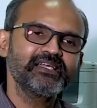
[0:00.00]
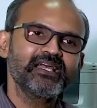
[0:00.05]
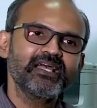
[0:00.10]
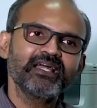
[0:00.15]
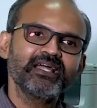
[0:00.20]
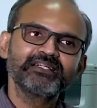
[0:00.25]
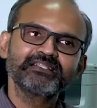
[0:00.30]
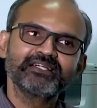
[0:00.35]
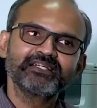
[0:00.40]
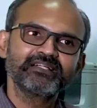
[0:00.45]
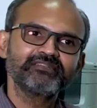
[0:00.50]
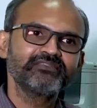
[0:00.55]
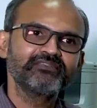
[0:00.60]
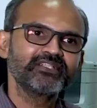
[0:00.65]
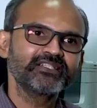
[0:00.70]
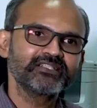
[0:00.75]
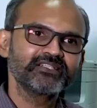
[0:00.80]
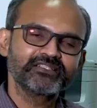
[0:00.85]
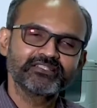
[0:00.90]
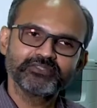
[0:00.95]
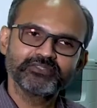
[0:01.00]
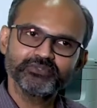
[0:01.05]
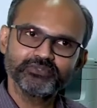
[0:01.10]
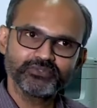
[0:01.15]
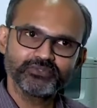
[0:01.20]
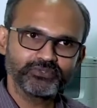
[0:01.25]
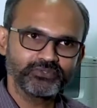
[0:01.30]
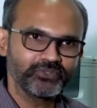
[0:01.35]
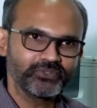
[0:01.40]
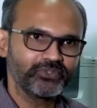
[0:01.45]
and convert it to
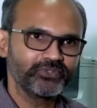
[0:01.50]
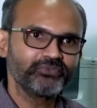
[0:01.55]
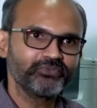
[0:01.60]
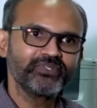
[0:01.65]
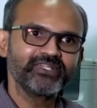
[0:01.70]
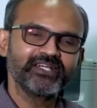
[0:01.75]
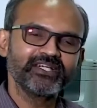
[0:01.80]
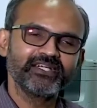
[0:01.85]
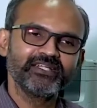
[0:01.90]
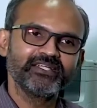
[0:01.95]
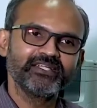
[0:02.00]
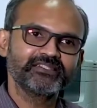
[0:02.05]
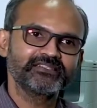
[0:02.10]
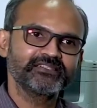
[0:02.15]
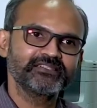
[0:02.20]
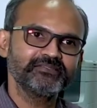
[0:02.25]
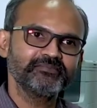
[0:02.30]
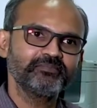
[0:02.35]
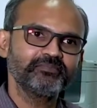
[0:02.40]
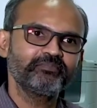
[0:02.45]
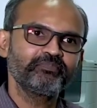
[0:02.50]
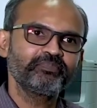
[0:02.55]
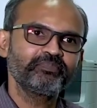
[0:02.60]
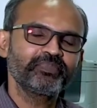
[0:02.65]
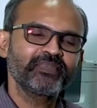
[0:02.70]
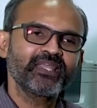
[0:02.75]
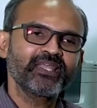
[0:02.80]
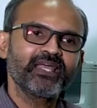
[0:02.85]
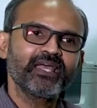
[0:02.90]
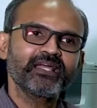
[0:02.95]
UV radiation,
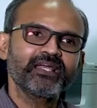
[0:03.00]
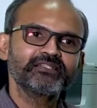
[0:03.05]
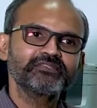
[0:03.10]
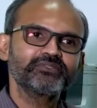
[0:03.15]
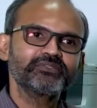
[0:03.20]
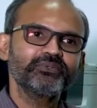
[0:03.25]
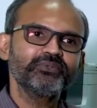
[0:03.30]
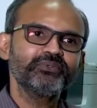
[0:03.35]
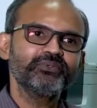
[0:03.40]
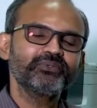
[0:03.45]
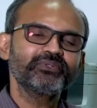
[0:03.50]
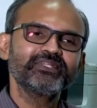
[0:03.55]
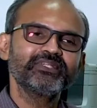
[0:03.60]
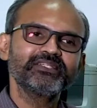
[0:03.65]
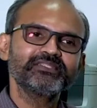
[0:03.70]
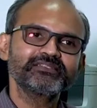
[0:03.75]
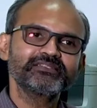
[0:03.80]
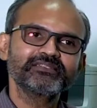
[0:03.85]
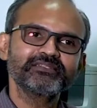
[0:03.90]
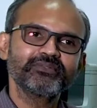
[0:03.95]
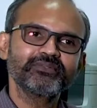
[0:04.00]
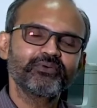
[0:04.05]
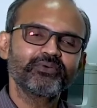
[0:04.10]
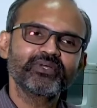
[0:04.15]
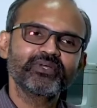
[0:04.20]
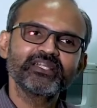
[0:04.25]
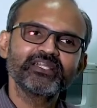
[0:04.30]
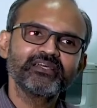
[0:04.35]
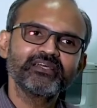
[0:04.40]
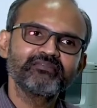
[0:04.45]
and so this
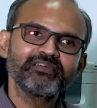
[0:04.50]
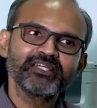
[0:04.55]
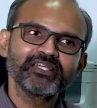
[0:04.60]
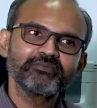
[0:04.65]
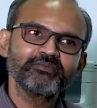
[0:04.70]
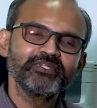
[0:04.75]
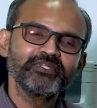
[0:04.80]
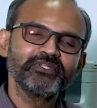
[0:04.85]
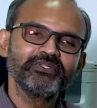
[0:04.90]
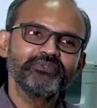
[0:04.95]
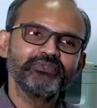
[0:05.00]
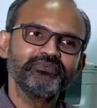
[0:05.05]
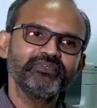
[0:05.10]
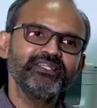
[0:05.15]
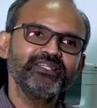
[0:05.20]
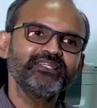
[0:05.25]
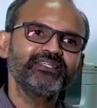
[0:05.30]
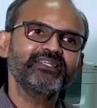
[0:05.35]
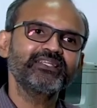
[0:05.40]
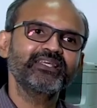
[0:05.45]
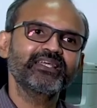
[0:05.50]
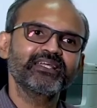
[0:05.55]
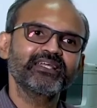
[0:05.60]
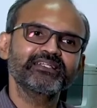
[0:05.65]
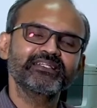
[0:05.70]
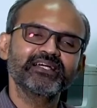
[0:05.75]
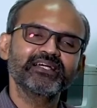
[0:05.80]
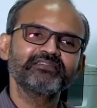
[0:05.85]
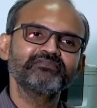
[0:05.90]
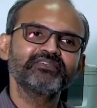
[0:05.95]
locally available UV
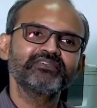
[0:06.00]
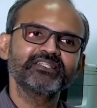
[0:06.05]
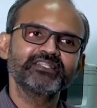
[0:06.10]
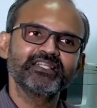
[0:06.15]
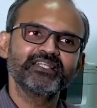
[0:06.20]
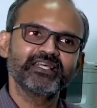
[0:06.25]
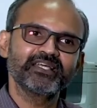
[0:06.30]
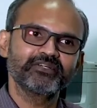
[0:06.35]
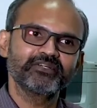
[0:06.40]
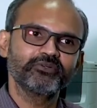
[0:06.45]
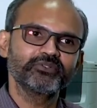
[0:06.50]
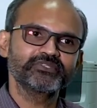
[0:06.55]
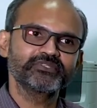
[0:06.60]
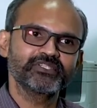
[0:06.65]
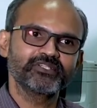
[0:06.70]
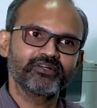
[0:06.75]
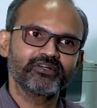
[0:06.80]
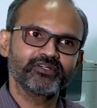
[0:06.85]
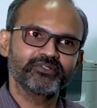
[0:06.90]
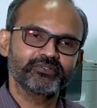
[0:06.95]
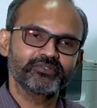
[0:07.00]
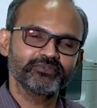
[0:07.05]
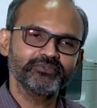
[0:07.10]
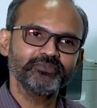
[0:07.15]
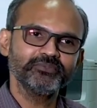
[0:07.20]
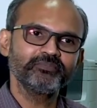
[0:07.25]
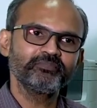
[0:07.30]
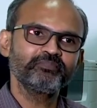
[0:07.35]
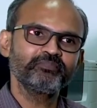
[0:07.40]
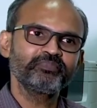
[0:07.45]
can convert the ergosterol
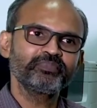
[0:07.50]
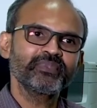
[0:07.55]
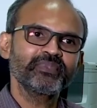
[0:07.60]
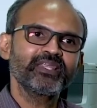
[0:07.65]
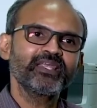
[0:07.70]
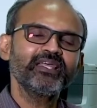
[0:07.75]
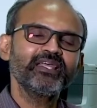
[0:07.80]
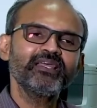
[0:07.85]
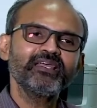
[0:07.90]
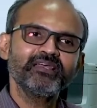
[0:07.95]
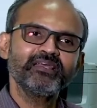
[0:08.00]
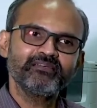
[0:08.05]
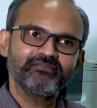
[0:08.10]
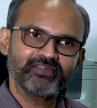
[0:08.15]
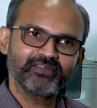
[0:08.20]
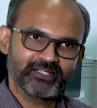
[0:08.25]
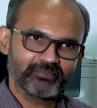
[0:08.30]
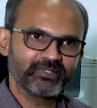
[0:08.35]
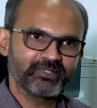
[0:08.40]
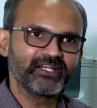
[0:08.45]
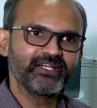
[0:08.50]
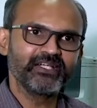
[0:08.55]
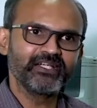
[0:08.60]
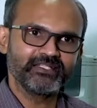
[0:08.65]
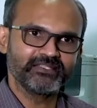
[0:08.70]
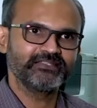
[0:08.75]
to vitamin D.